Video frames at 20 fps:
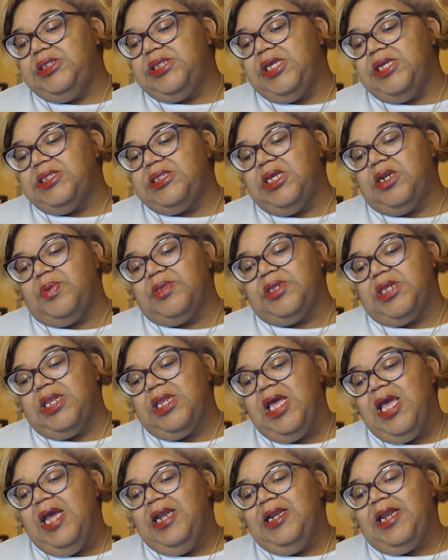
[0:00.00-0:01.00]
They said it was
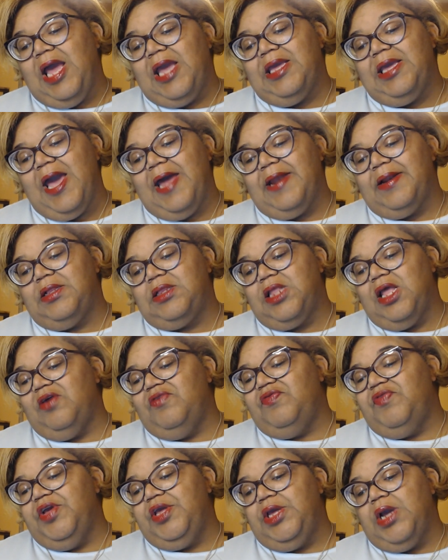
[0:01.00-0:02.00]
that he had a thing
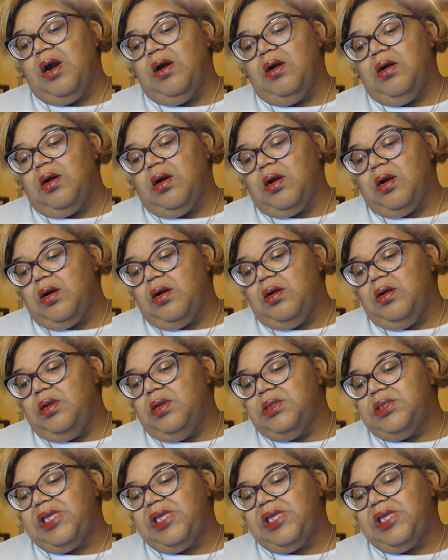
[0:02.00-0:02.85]
for young girls.